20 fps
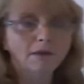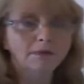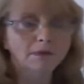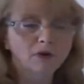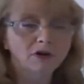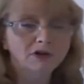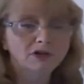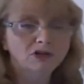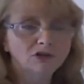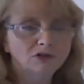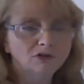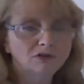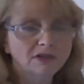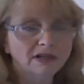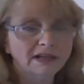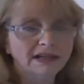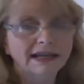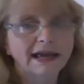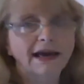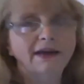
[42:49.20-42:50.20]
a problem or
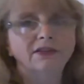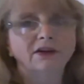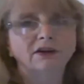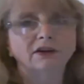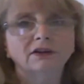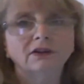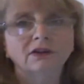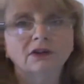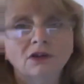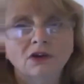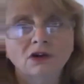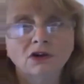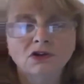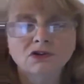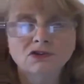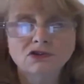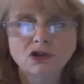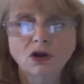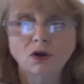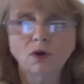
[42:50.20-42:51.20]
two together.
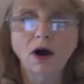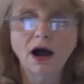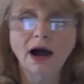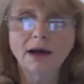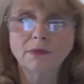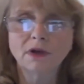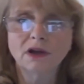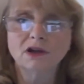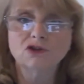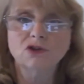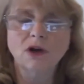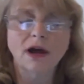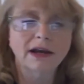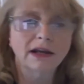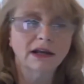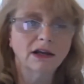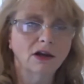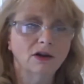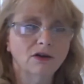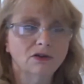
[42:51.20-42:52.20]
So I'm
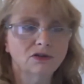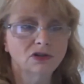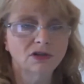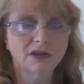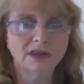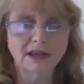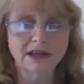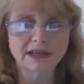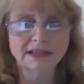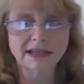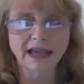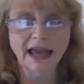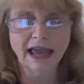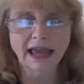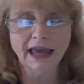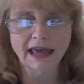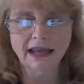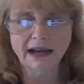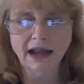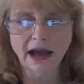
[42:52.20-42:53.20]
going to try to go to
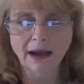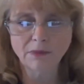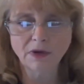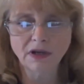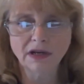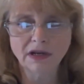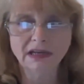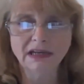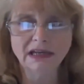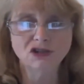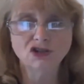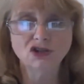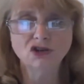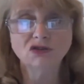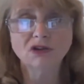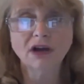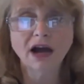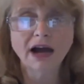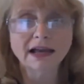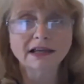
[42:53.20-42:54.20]
this and I'm going to
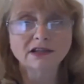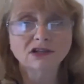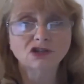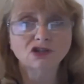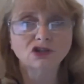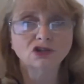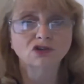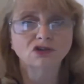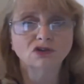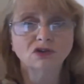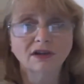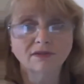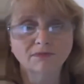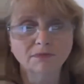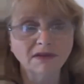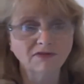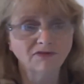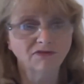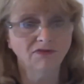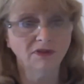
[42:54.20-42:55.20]
need you guys
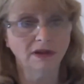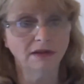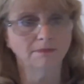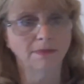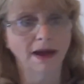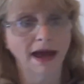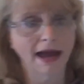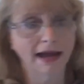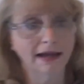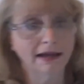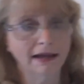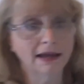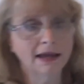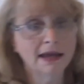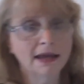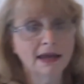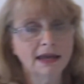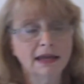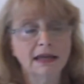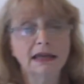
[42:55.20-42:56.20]
to give me
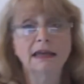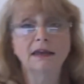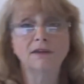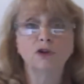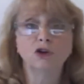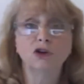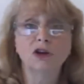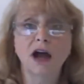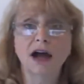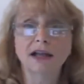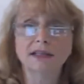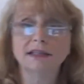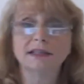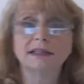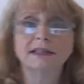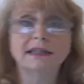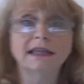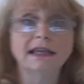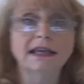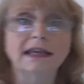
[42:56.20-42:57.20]
feedback if you're
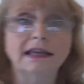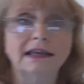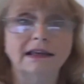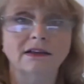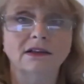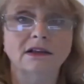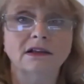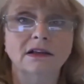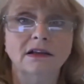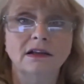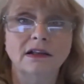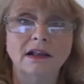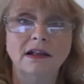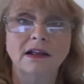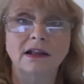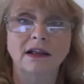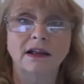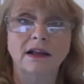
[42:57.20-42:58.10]
not seeing